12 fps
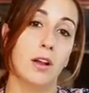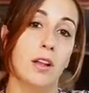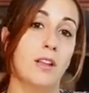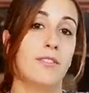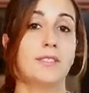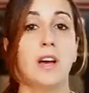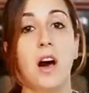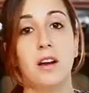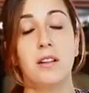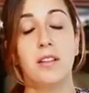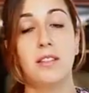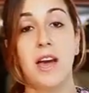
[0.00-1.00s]
and if it's
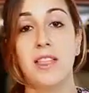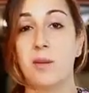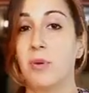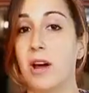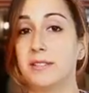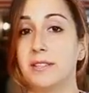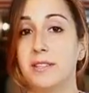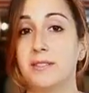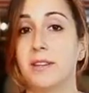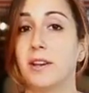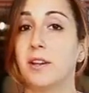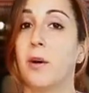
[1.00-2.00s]
hotter than that, the process
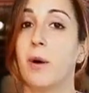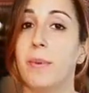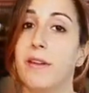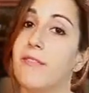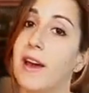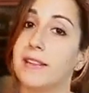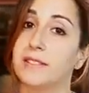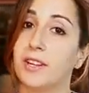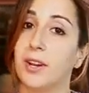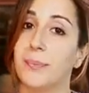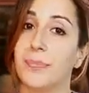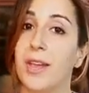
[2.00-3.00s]
is going to go a bit
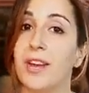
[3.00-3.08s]
faster.